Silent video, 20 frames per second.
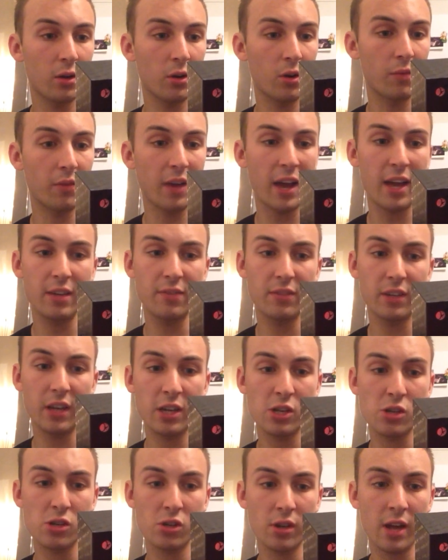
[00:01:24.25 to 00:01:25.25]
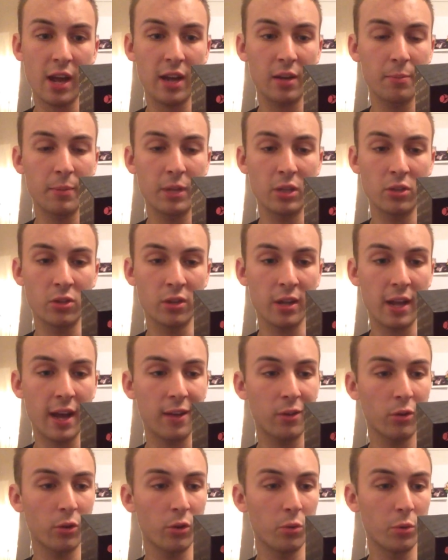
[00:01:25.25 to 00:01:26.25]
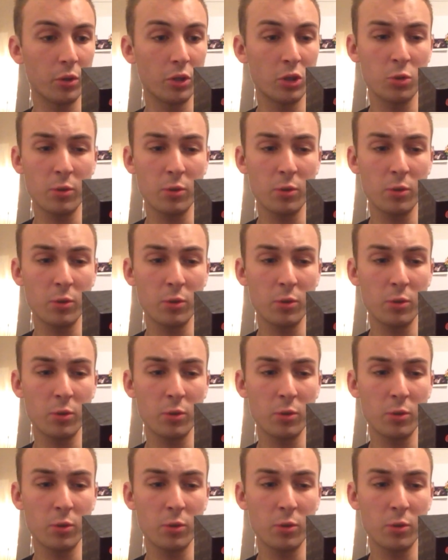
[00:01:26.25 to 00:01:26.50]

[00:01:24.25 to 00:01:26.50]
Of aviation aluminium alloy with